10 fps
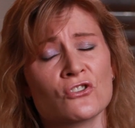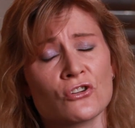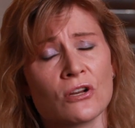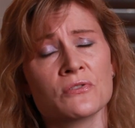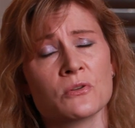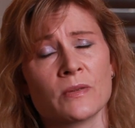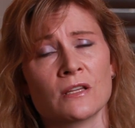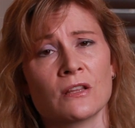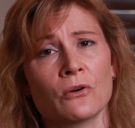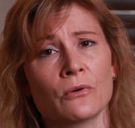Should also be
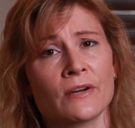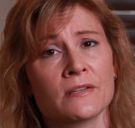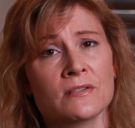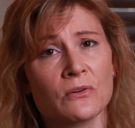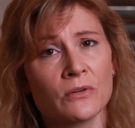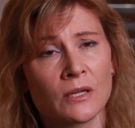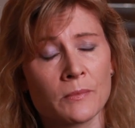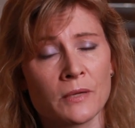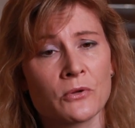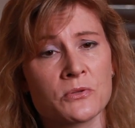lower in sodium
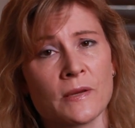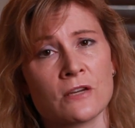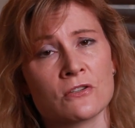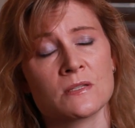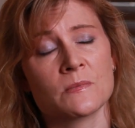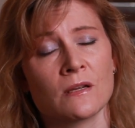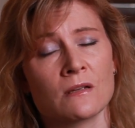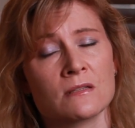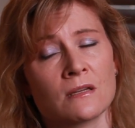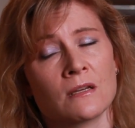in most patients,
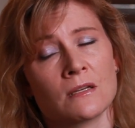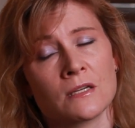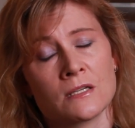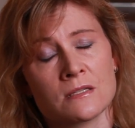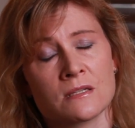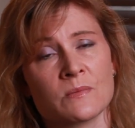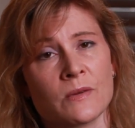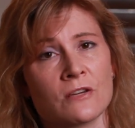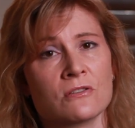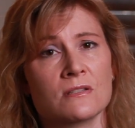because kidney disease
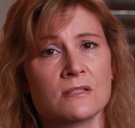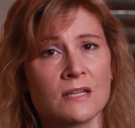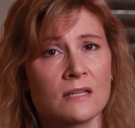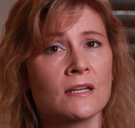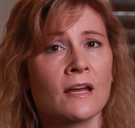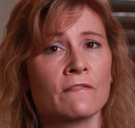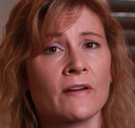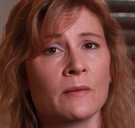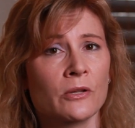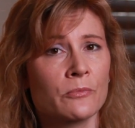patients tend to have
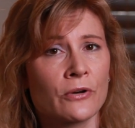high blood